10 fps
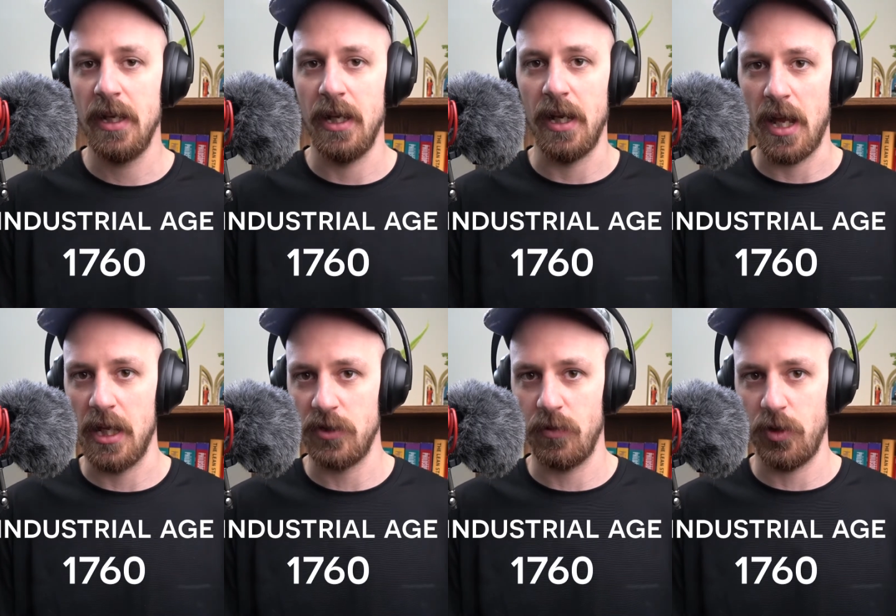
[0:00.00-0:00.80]
and
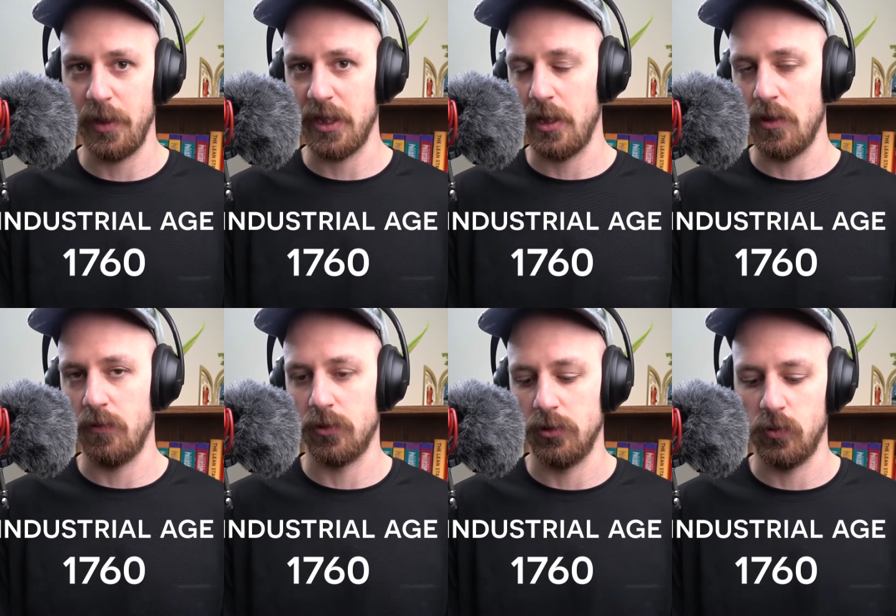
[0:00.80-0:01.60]
ends with the beginning
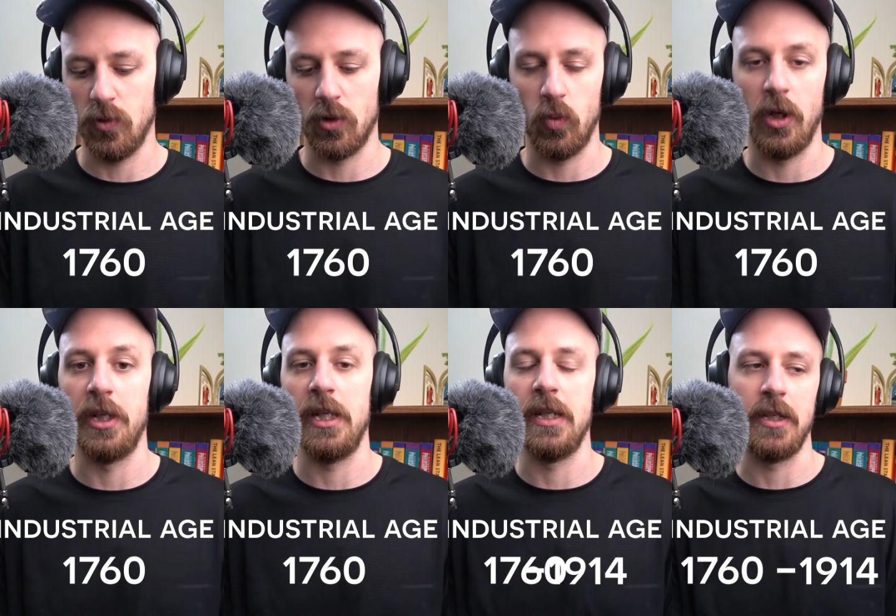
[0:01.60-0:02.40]
of World War I
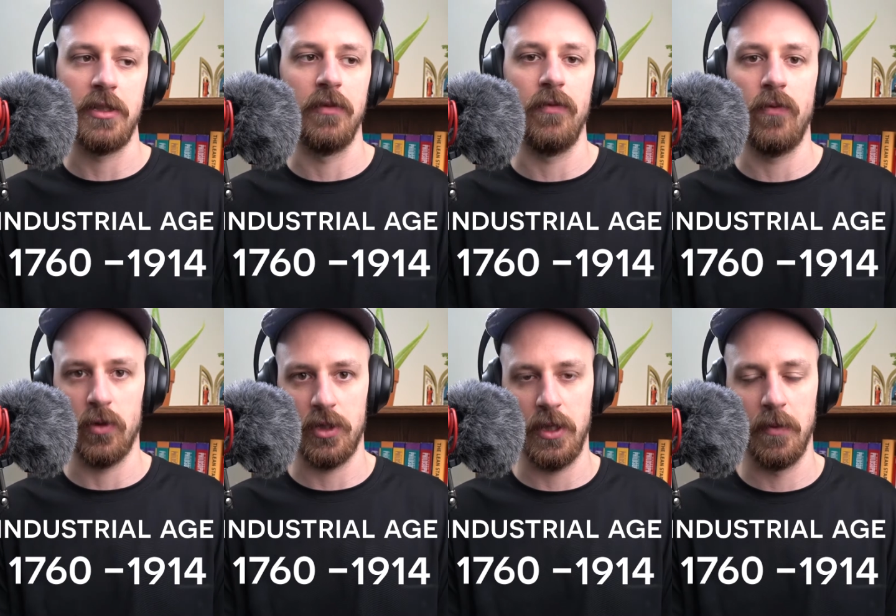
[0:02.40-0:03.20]
in
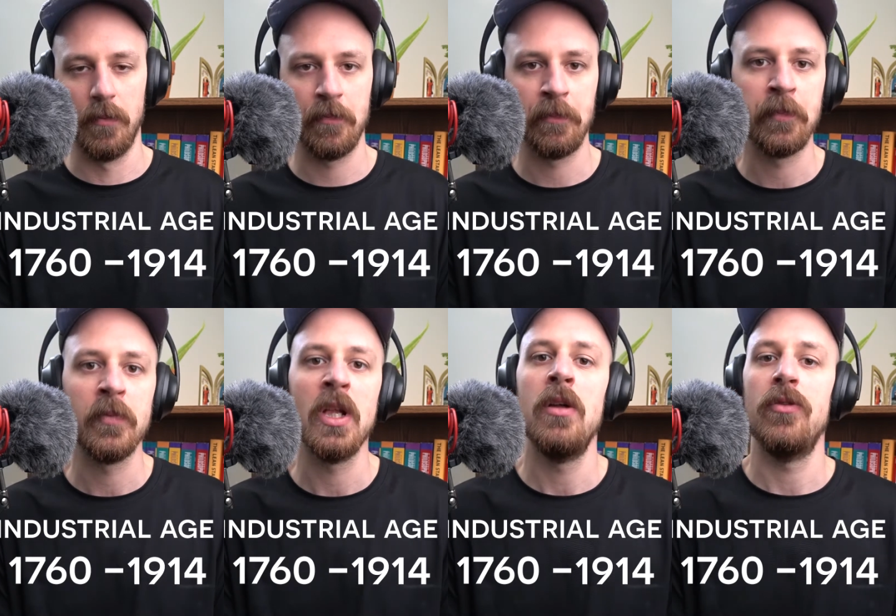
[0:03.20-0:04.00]
1914.
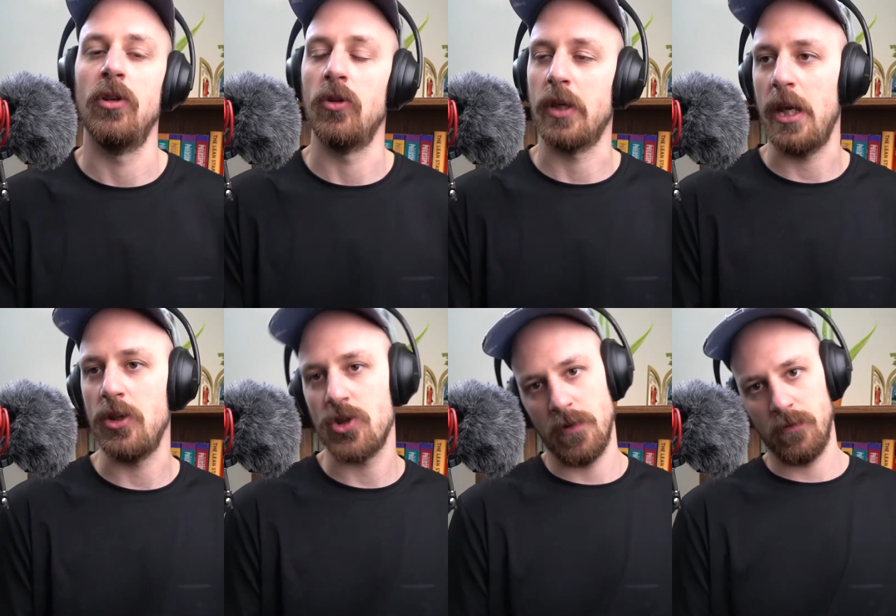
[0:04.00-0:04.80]
The
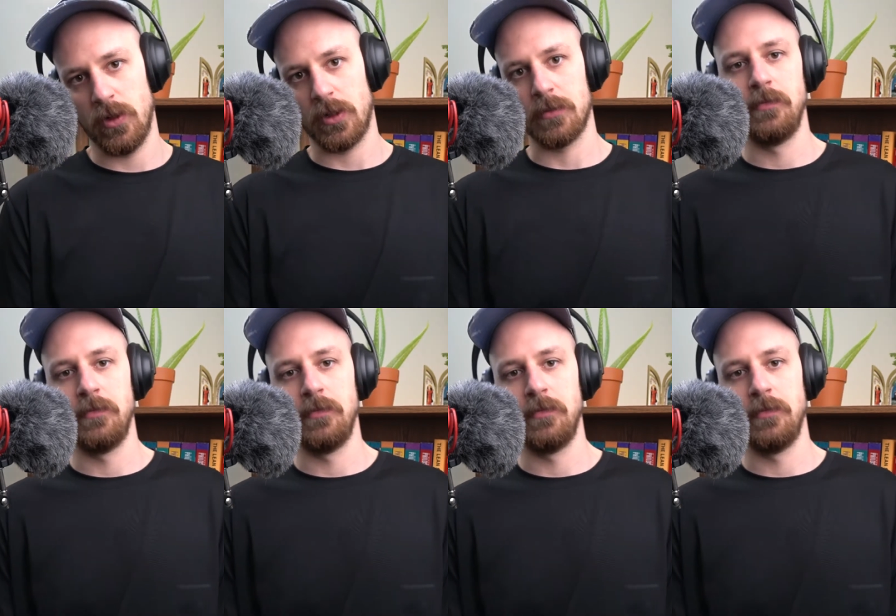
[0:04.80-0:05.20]
location of work